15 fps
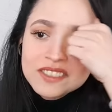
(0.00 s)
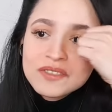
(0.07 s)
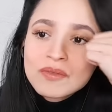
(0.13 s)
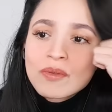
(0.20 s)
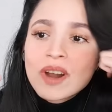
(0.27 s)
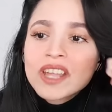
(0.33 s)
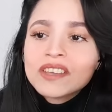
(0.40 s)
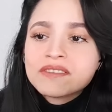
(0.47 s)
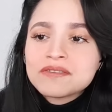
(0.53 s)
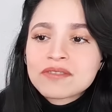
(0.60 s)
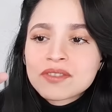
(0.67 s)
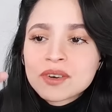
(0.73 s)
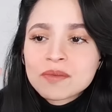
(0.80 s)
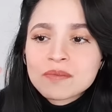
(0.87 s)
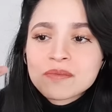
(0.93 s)
the Ryan
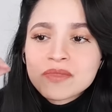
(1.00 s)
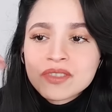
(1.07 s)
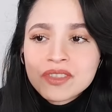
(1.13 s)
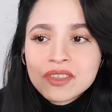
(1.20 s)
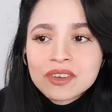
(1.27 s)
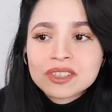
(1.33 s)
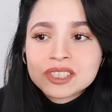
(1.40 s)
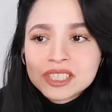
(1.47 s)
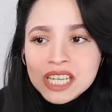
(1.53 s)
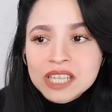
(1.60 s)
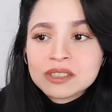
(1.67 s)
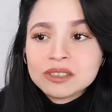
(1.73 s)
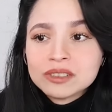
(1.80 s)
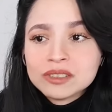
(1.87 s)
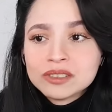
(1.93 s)
from the
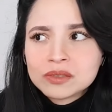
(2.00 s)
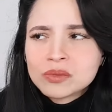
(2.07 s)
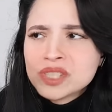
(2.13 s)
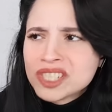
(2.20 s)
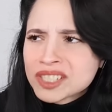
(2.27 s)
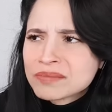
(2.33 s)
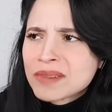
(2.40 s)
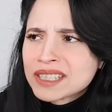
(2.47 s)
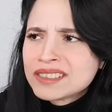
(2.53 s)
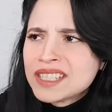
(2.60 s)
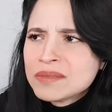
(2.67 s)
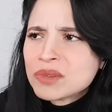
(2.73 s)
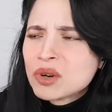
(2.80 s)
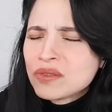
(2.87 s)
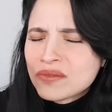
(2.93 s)
title, which is Matt
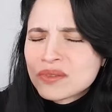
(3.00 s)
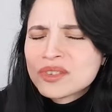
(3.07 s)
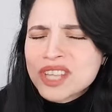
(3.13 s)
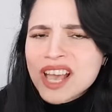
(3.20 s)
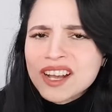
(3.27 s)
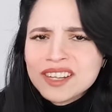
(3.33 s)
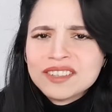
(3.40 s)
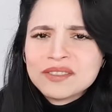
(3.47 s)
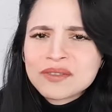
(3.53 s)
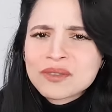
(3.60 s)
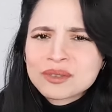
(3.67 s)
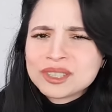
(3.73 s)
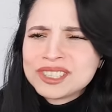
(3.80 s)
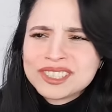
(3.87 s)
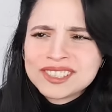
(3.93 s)
Damon. Yeah, of
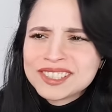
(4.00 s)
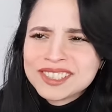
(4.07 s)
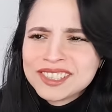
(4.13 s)
course.